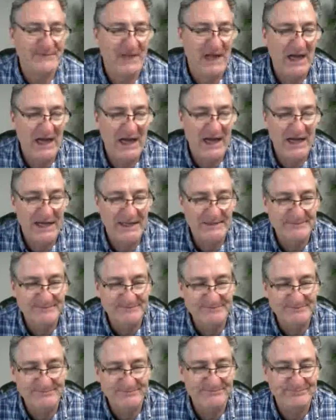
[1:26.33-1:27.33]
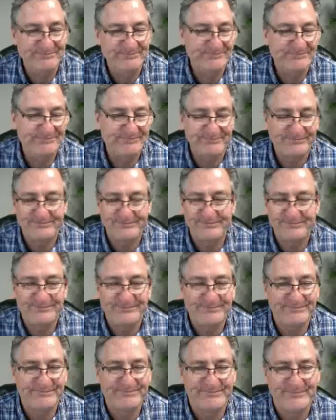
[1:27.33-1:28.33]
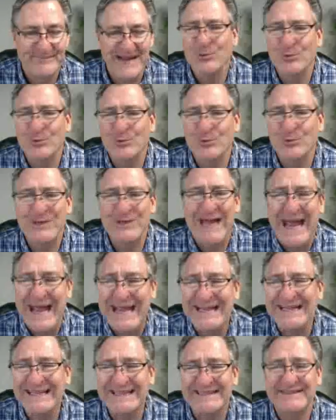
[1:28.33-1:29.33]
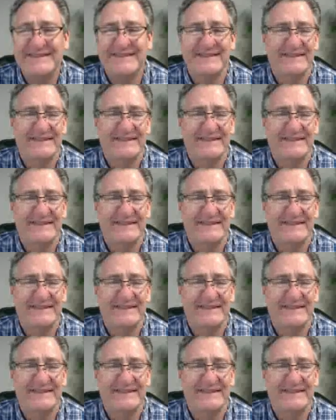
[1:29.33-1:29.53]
Um, I don't hate it.